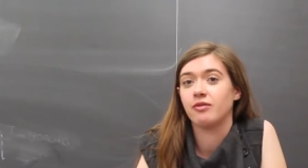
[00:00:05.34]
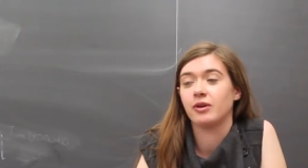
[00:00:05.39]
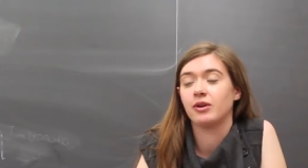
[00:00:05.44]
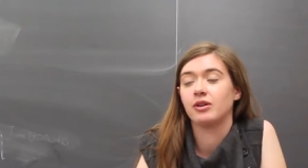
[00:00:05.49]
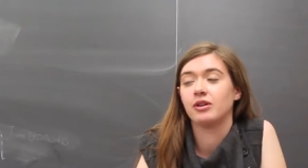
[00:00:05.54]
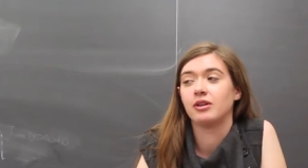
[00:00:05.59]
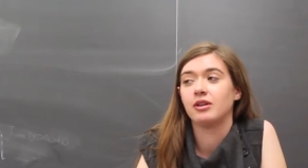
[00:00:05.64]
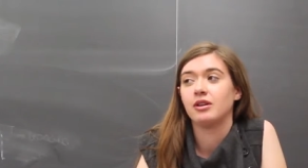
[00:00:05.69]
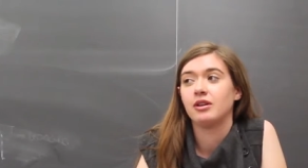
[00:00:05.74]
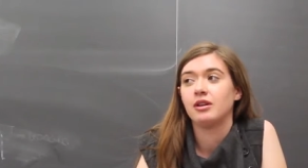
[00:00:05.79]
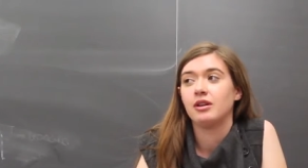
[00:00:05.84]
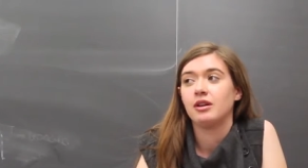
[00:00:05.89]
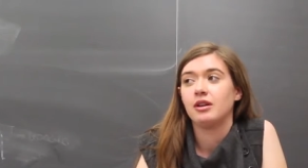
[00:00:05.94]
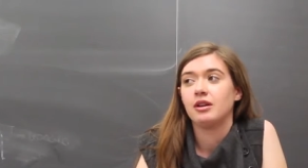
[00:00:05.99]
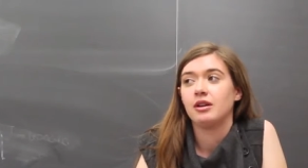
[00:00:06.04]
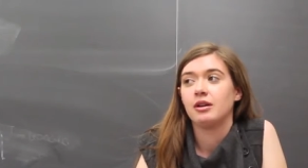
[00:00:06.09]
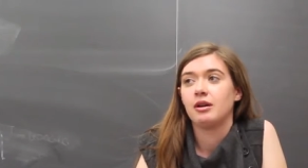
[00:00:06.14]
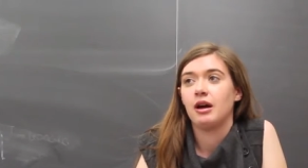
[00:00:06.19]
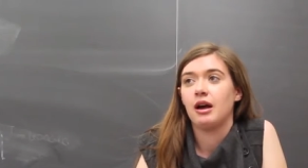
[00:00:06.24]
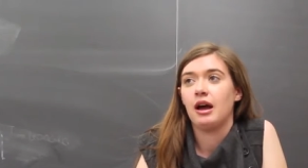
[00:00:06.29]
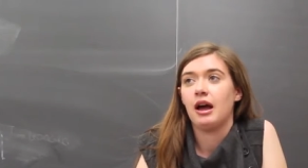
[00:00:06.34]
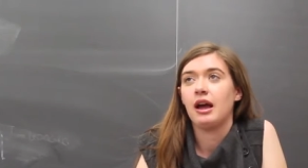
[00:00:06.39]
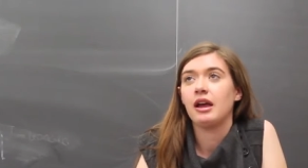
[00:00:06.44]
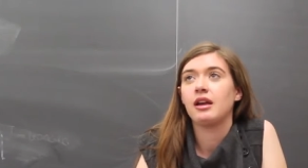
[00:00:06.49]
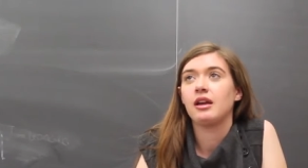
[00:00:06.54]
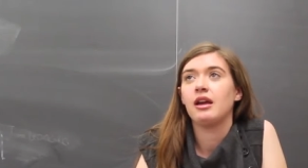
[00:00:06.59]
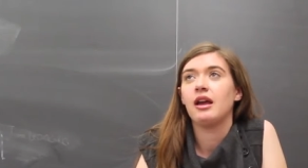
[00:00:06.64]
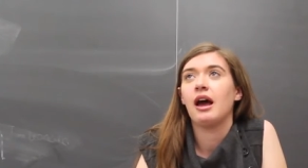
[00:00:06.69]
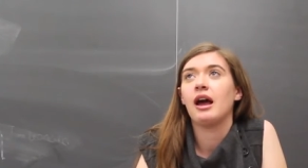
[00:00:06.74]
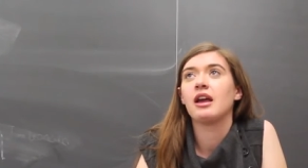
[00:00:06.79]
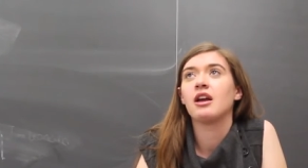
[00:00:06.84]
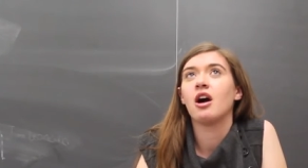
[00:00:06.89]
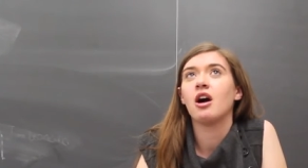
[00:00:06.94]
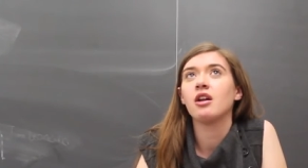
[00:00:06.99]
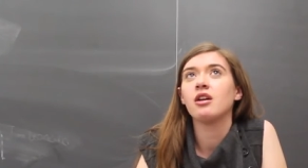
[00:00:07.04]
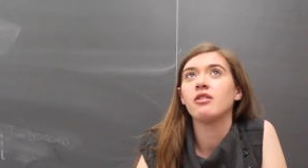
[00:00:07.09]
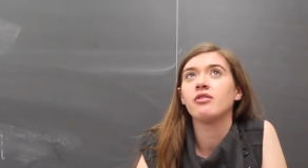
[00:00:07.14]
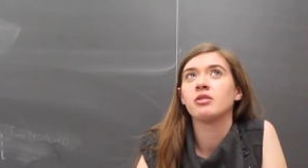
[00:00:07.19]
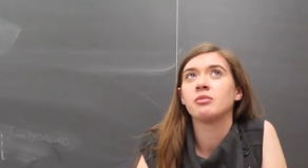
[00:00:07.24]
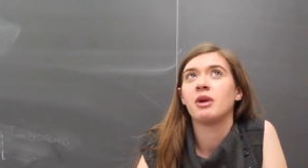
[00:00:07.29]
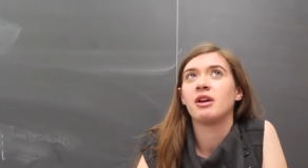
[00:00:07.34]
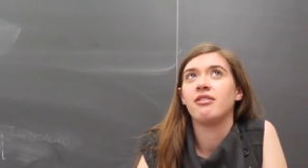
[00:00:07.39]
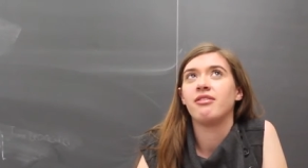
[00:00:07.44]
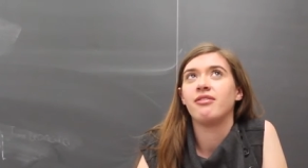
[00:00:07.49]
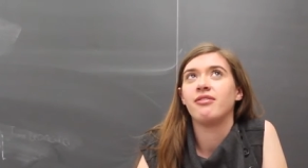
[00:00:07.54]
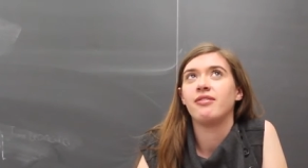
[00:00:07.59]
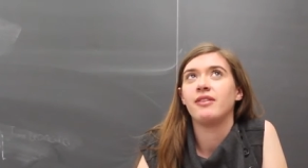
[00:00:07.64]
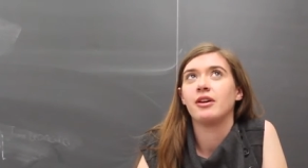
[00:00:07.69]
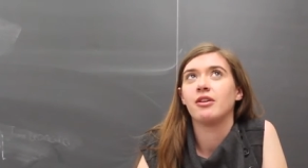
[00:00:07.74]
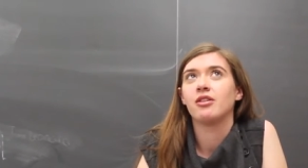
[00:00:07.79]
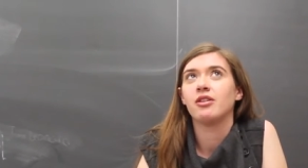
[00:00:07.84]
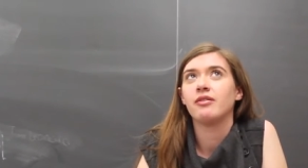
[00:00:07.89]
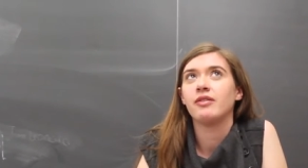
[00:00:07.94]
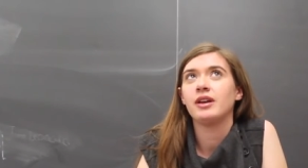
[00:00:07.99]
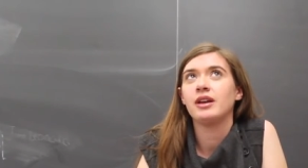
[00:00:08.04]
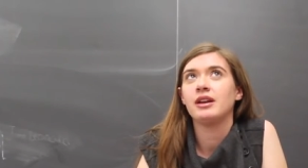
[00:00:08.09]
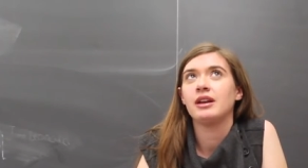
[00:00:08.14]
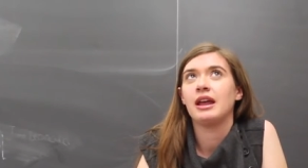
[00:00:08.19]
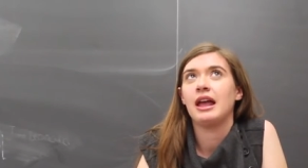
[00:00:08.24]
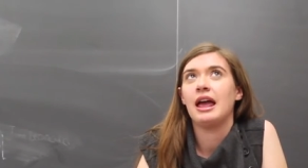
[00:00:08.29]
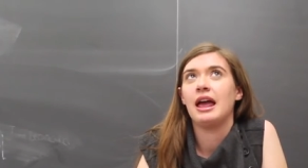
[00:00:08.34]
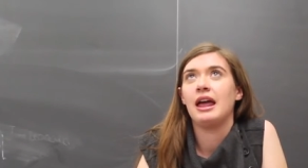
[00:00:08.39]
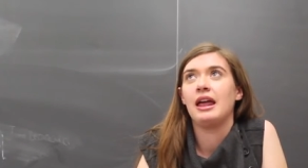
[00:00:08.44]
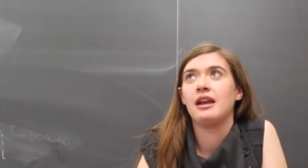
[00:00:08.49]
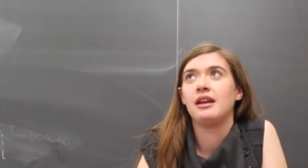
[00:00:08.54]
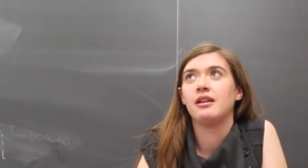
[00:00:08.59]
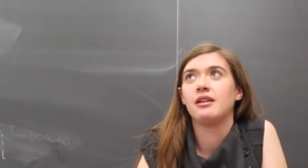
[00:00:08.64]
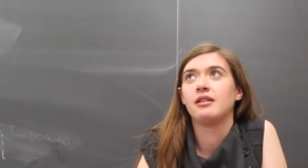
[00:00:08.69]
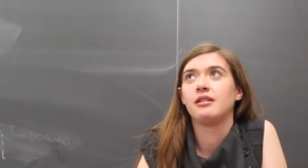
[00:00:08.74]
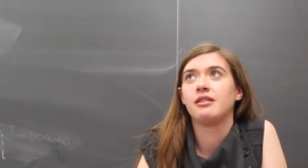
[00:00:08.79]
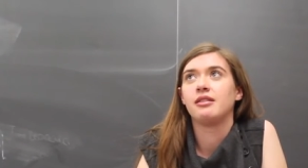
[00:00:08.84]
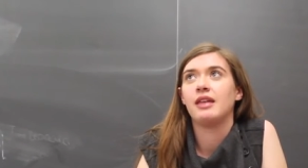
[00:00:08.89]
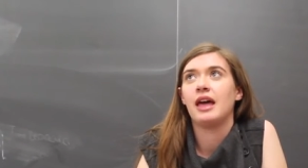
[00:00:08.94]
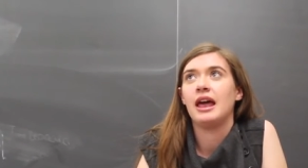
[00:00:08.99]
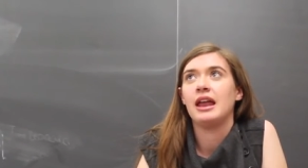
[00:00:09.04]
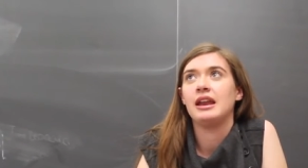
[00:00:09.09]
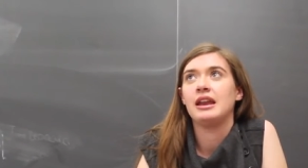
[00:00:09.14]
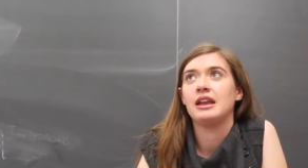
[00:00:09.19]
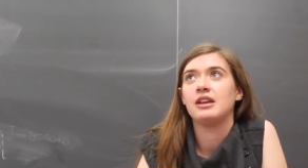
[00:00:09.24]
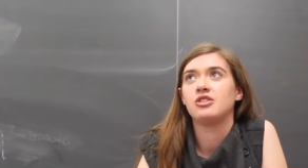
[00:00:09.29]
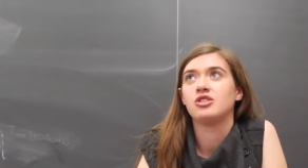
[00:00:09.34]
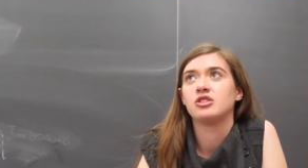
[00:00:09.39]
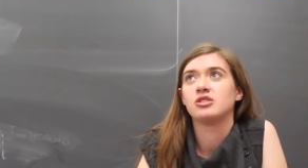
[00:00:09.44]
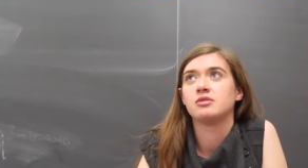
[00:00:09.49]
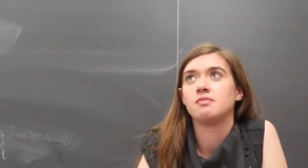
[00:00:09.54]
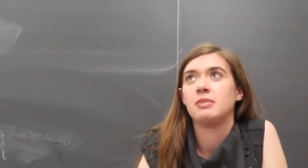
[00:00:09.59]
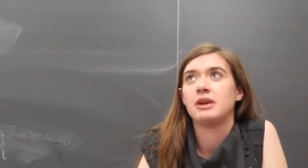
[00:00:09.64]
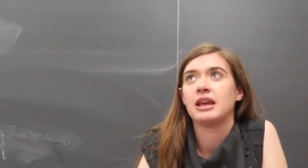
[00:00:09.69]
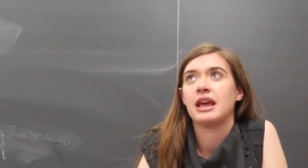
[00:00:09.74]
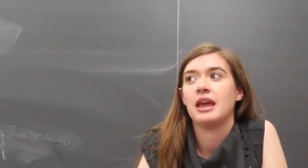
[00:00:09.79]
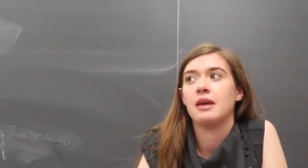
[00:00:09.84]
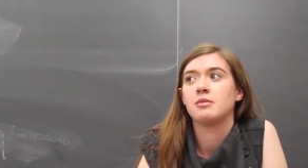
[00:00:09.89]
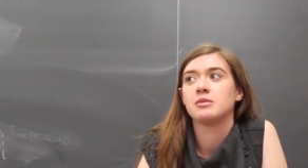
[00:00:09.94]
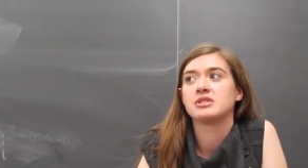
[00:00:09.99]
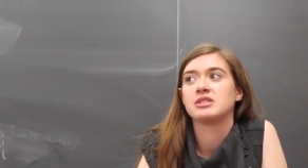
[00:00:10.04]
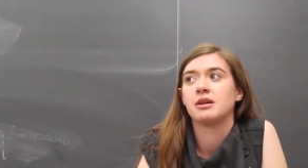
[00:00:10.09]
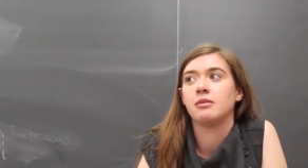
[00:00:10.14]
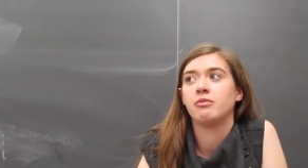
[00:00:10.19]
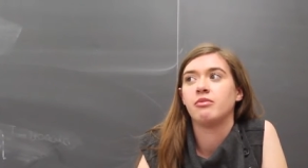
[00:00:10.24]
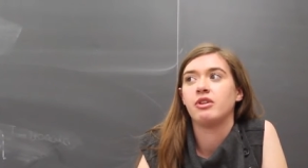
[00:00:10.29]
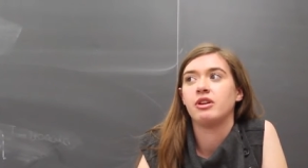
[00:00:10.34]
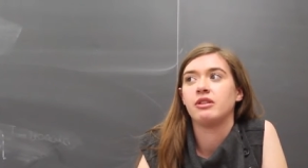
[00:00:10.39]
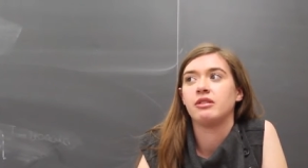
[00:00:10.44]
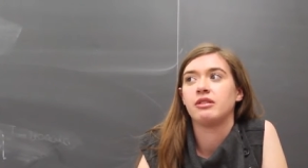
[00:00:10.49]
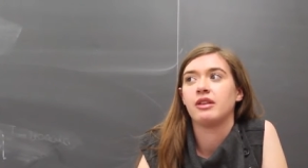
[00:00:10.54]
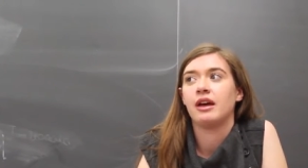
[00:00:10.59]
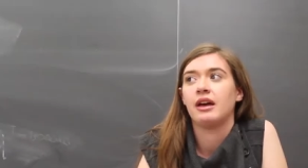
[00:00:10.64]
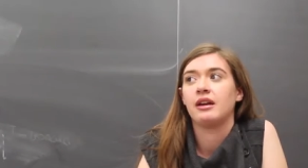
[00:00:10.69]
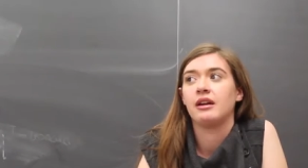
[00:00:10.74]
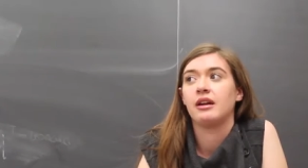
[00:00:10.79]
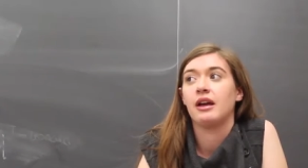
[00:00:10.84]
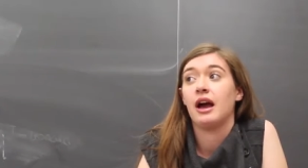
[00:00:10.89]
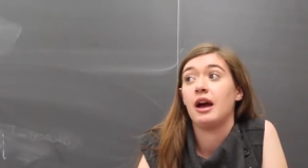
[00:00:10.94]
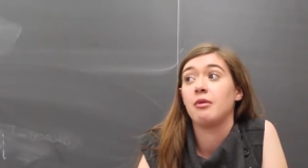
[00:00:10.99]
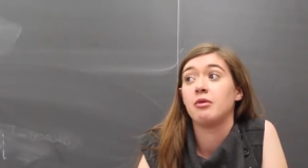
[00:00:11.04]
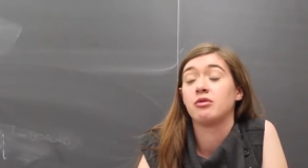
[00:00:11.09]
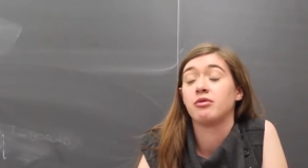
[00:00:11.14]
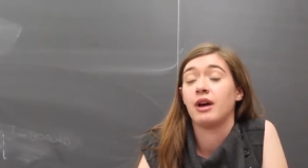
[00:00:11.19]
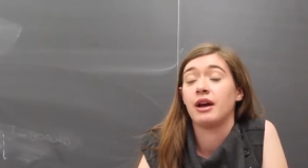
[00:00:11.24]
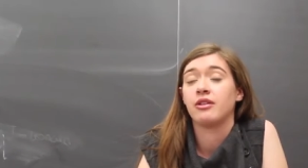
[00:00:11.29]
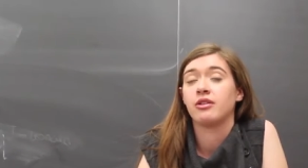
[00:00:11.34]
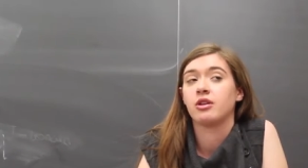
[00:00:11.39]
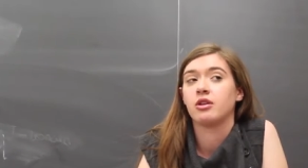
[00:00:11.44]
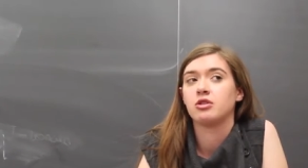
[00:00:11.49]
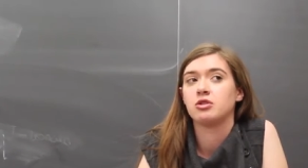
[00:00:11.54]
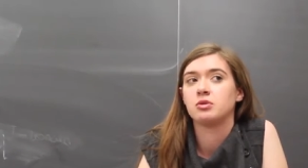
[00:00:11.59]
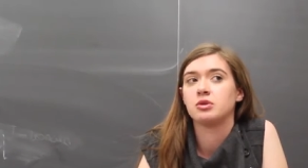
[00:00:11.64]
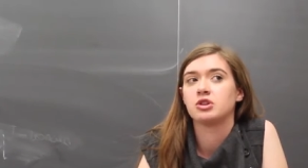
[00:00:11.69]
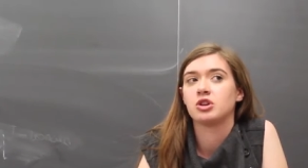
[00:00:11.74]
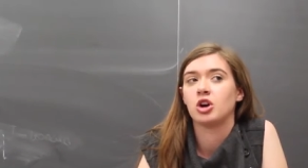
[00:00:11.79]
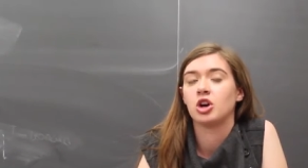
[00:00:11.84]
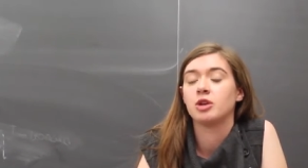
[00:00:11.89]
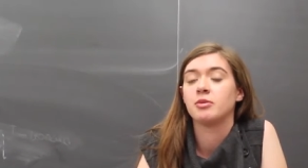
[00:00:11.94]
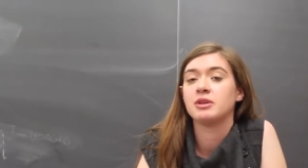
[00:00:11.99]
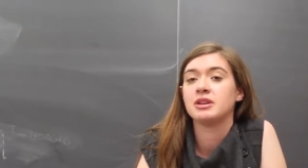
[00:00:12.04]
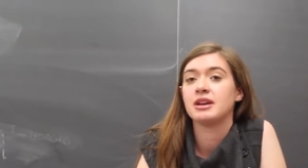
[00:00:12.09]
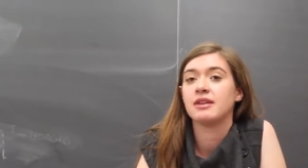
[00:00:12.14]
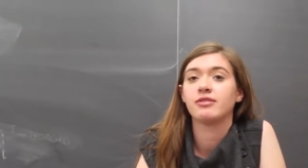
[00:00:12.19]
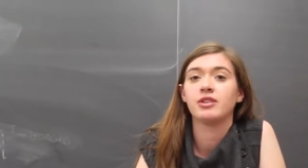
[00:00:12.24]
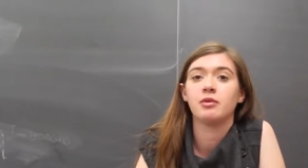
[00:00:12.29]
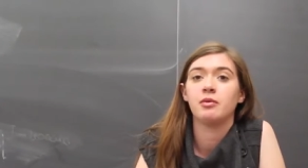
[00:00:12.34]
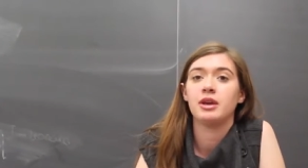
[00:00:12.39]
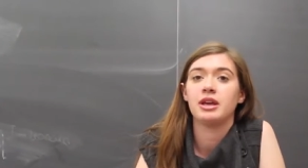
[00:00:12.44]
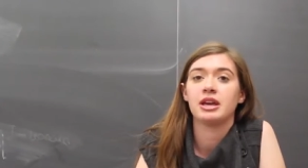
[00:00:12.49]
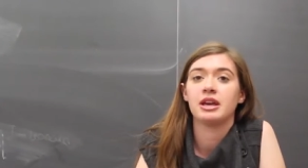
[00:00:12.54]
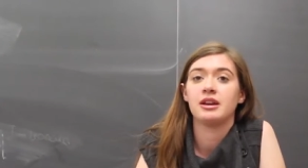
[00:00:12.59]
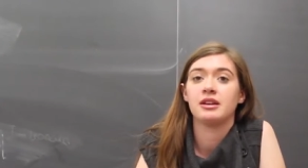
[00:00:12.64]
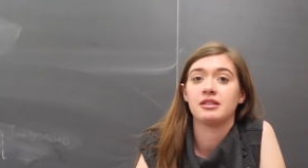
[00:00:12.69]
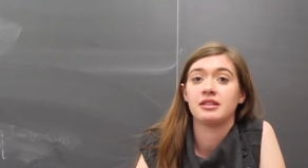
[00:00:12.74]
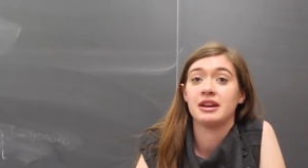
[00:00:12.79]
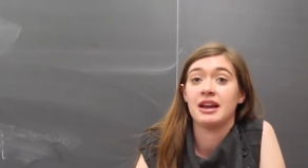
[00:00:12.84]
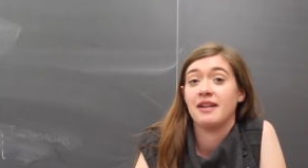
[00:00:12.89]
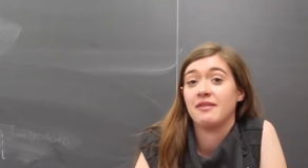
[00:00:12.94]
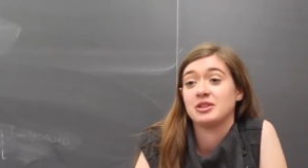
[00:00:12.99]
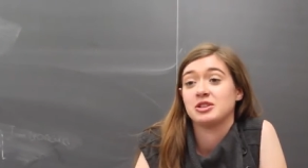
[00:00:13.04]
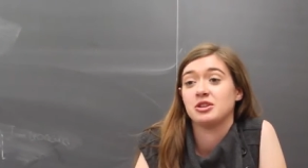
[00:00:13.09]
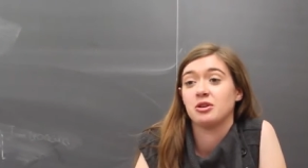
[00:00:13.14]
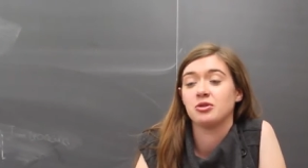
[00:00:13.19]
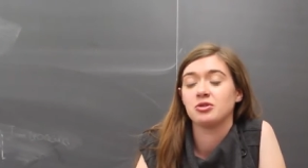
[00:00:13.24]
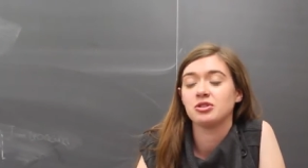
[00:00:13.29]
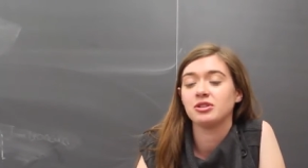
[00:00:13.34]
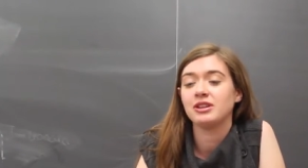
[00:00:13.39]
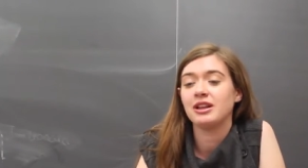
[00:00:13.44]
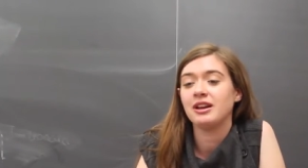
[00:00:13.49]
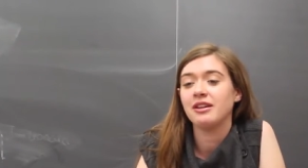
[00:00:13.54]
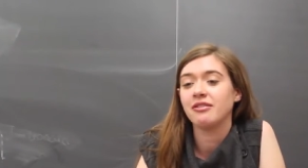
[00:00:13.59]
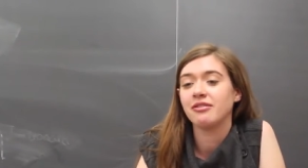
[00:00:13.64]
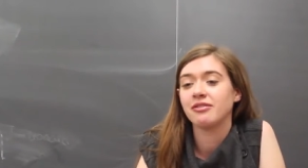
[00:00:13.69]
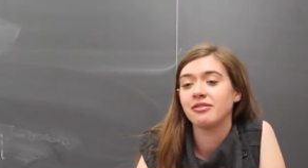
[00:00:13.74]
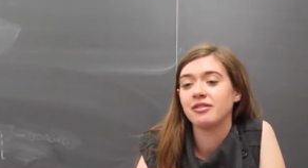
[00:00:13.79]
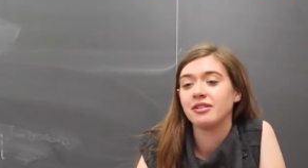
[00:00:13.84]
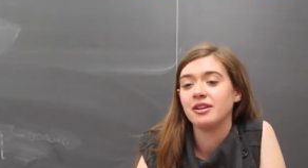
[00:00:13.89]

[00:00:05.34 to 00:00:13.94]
over, I, I got over my fear of it, and then it just became something that I would rather go to a tournament every weekend than have a social life.